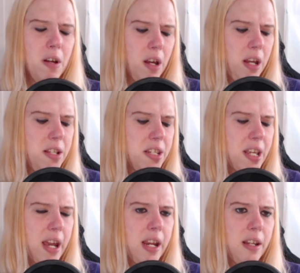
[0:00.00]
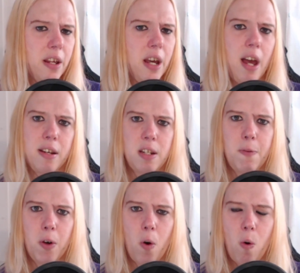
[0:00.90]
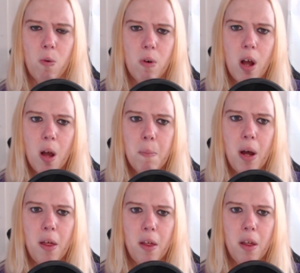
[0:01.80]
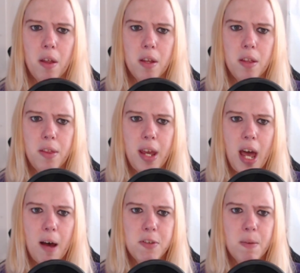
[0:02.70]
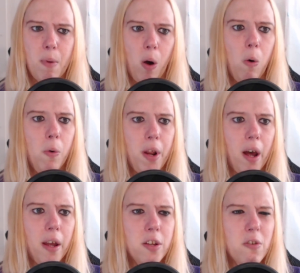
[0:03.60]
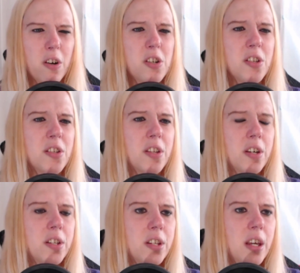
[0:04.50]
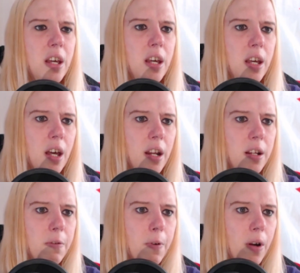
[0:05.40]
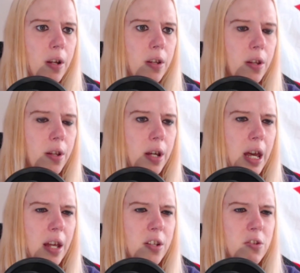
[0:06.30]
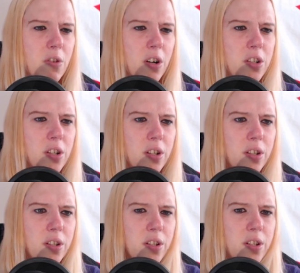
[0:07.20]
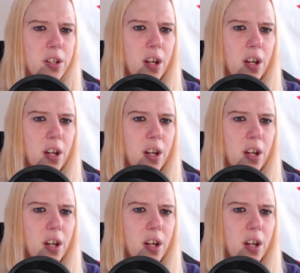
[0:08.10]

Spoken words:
insane and difficult, but they have some older instructions. Let's see, I need to find the instructions.